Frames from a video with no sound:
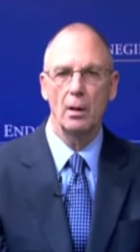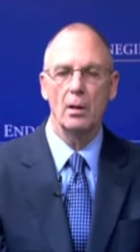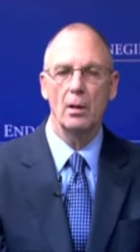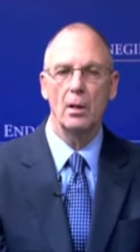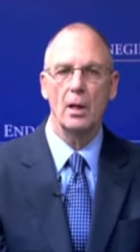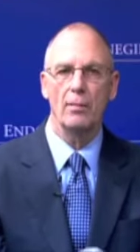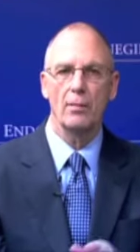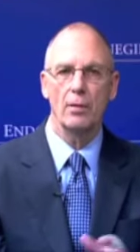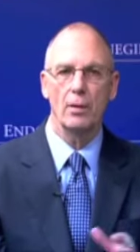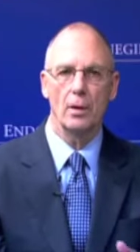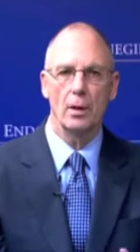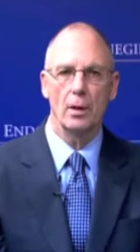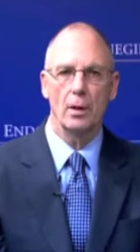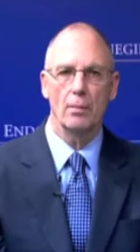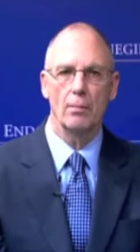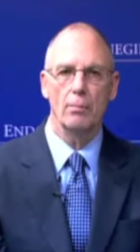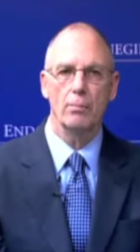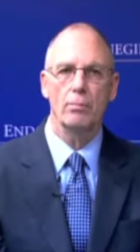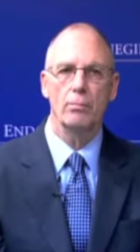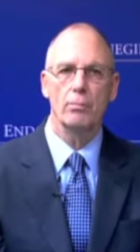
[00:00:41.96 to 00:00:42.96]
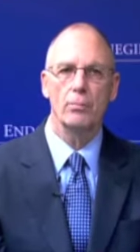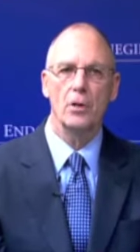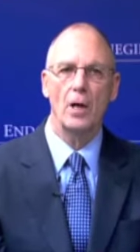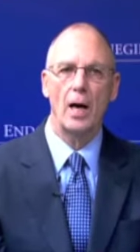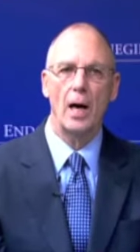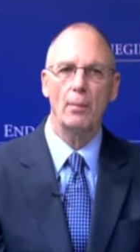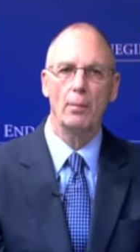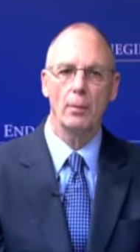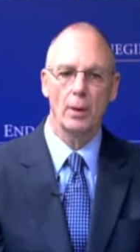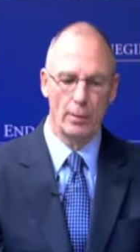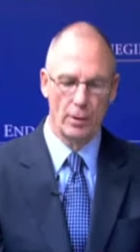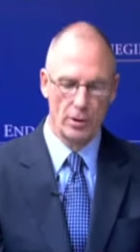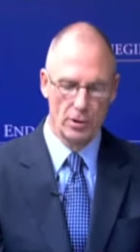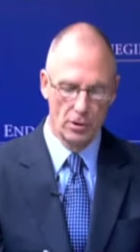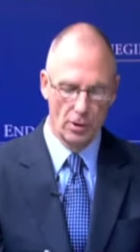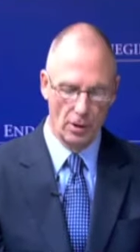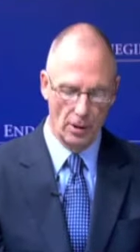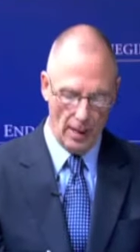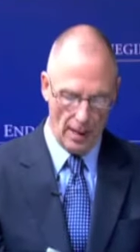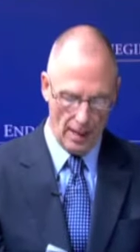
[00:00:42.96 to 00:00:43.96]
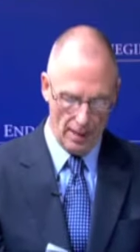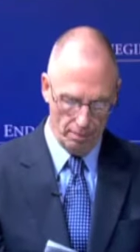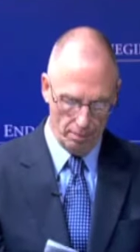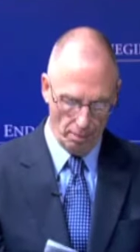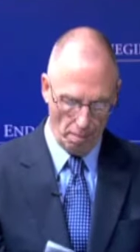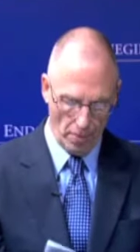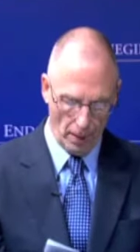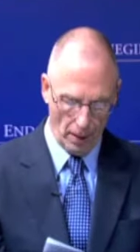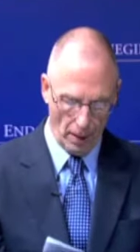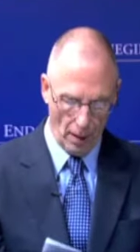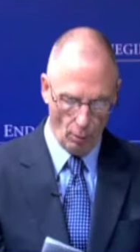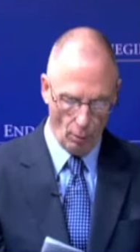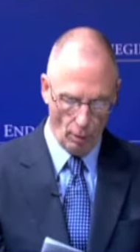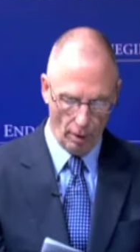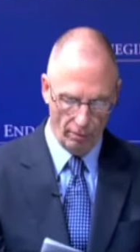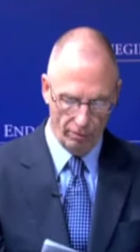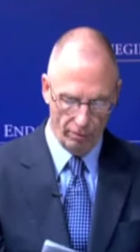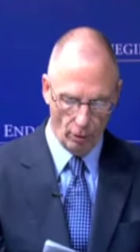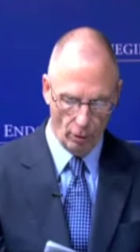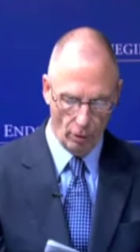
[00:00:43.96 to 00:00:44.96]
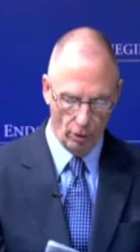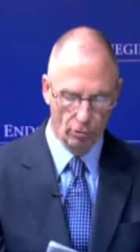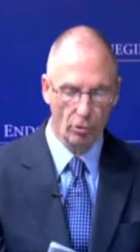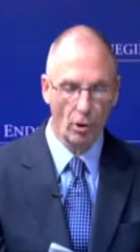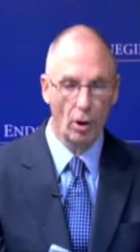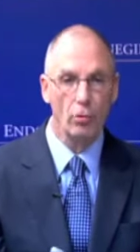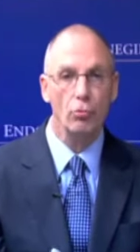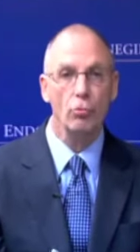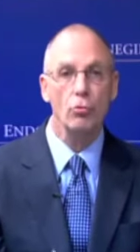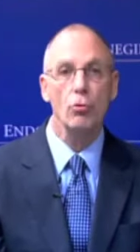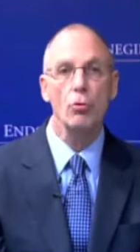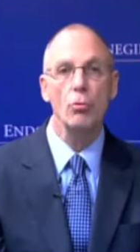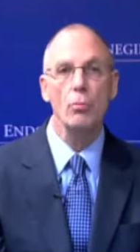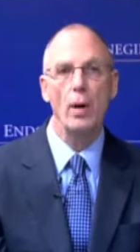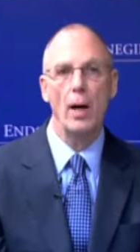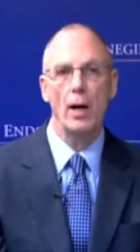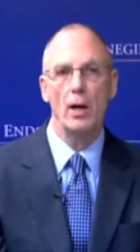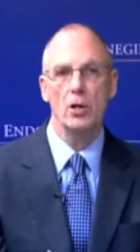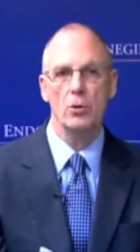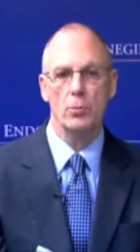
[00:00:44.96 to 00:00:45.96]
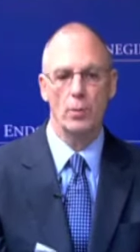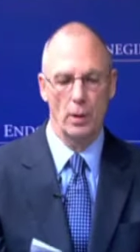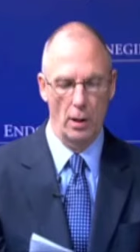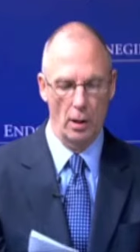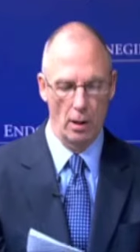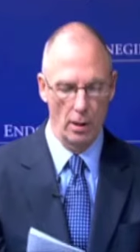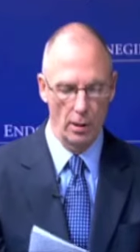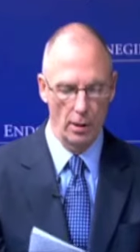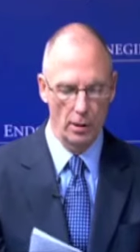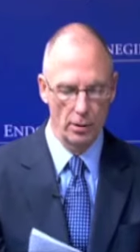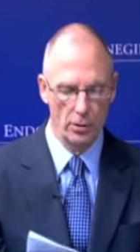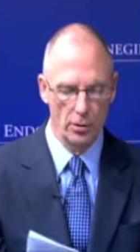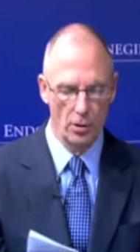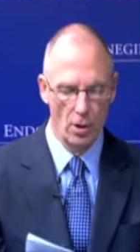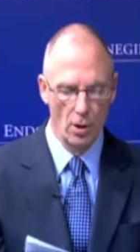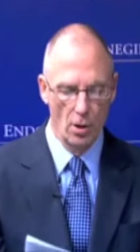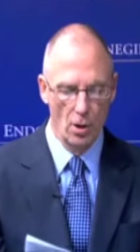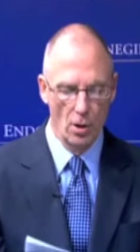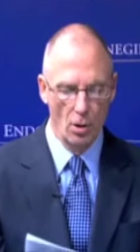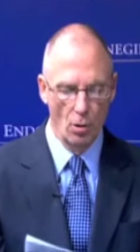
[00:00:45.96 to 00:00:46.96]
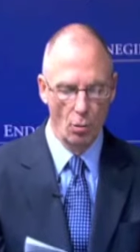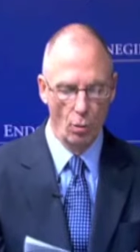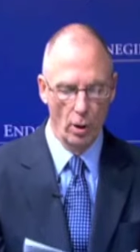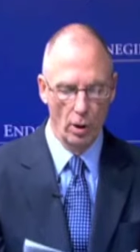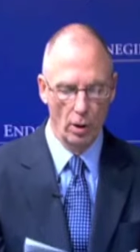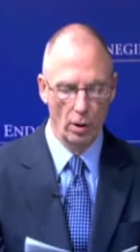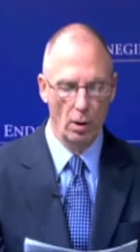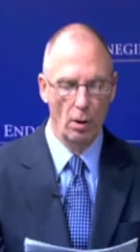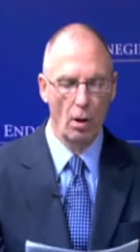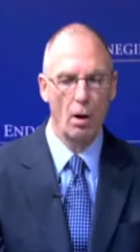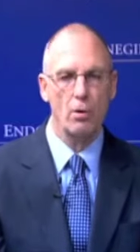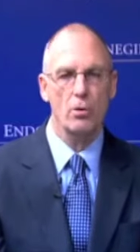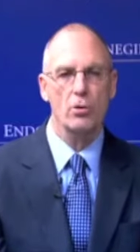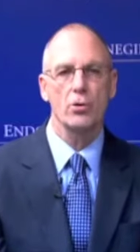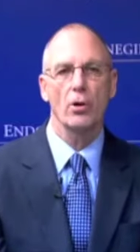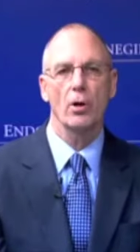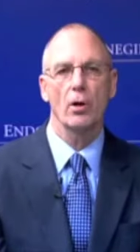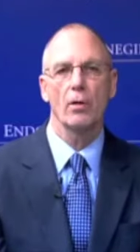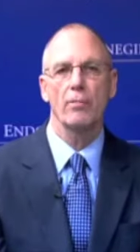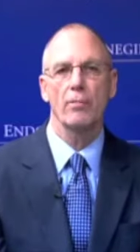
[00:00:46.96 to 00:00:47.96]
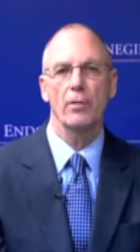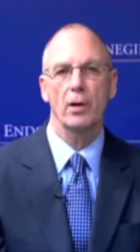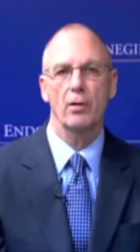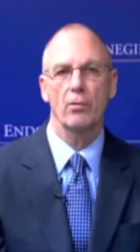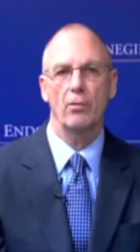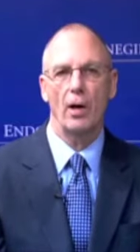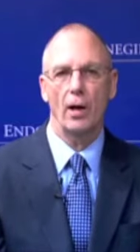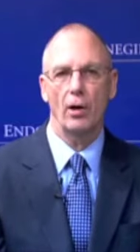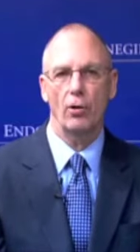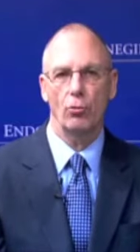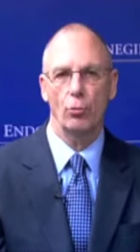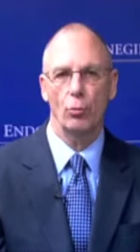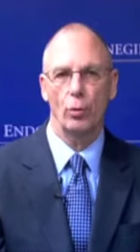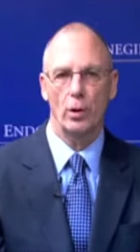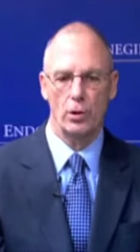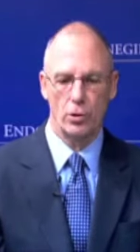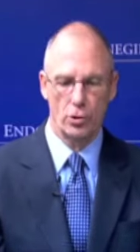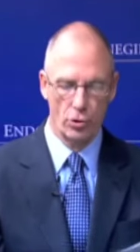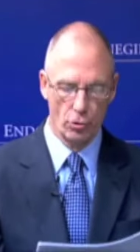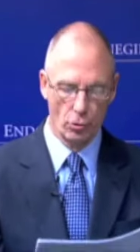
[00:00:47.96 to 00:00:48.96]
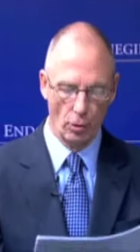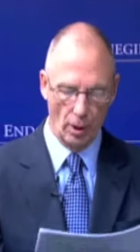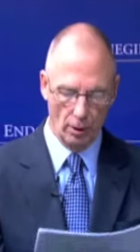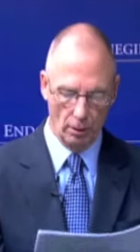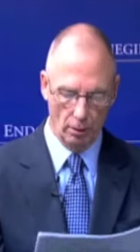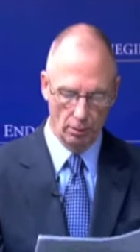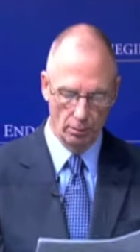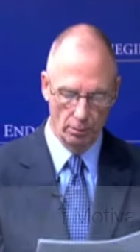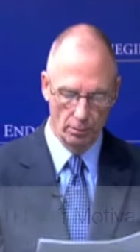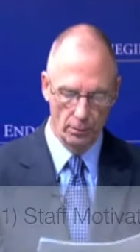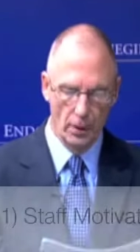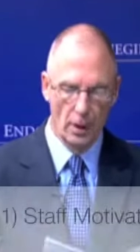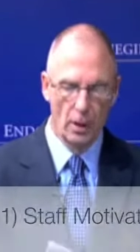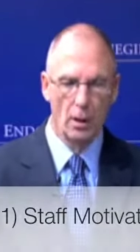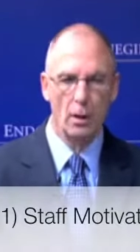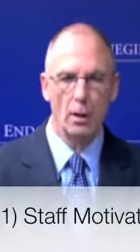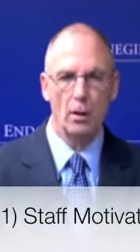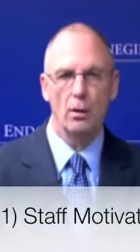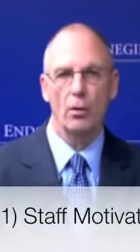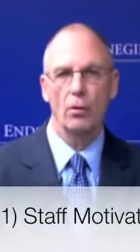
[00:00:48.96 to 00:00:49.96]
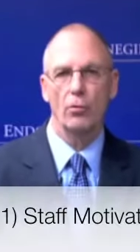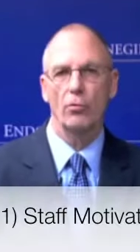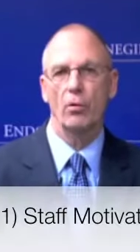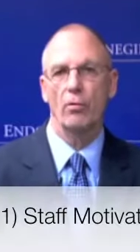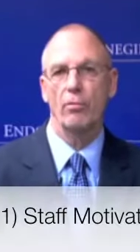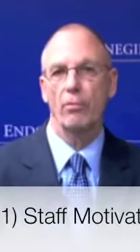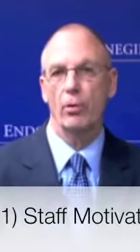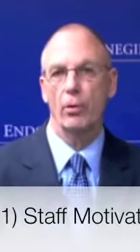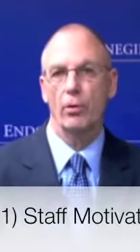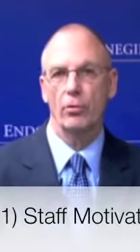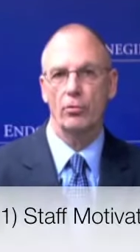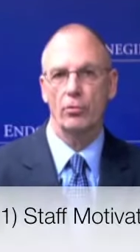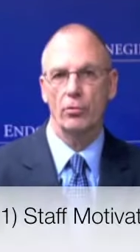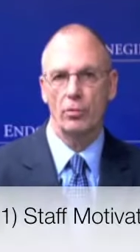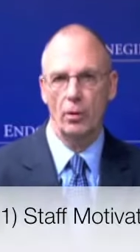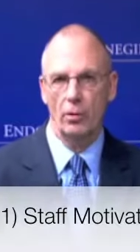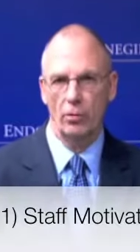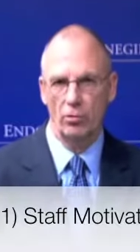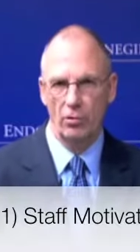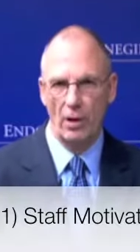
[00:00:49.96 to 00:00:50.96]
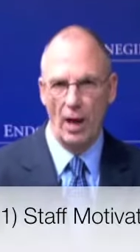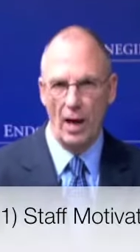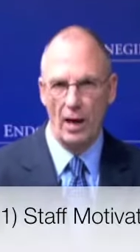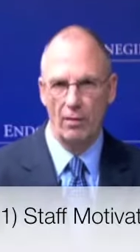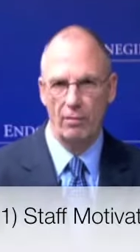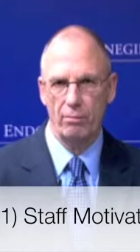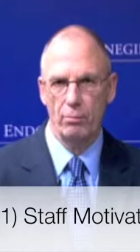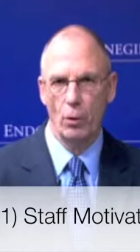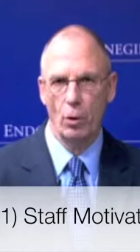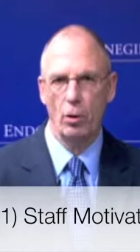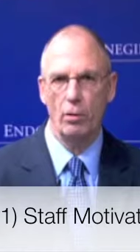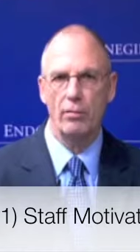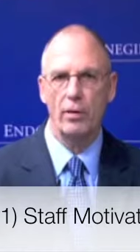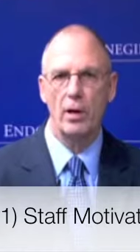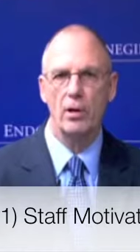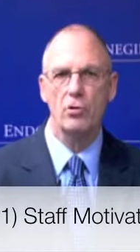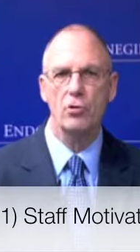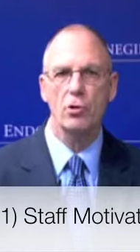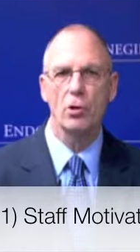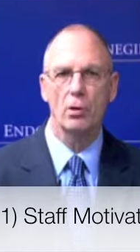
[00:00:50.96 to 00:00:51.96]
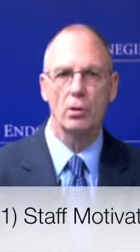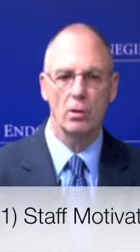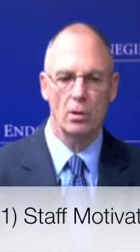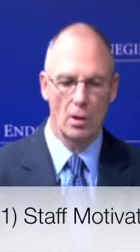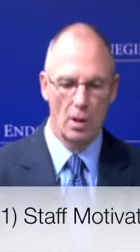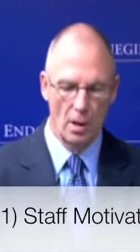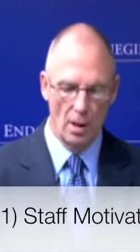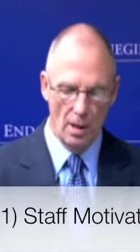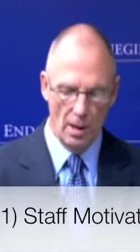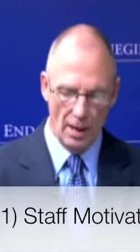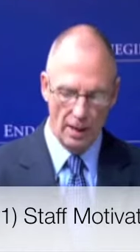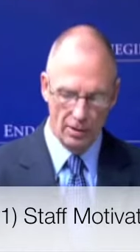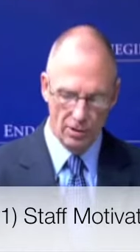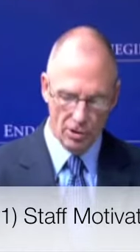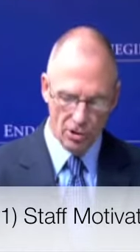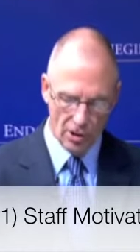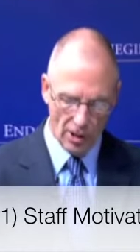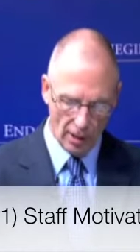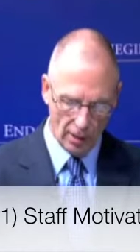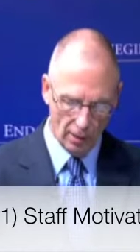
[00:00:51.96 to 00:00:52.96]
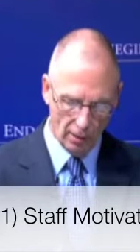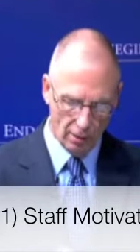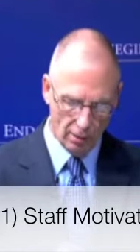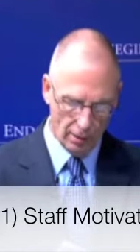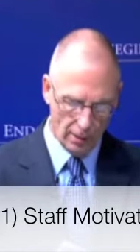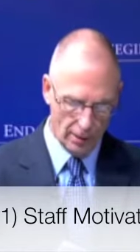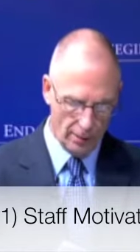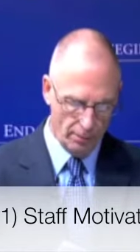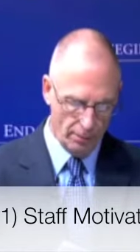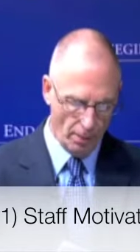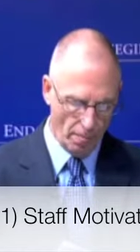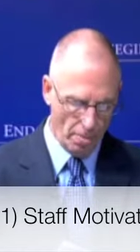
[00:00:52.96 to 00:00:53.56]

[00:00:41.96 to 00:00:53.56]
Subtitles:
Given the time limits today, I want to focus on 2 management areas where a large share of think tanks really struggle. Those are first, staff motivation, and secondly,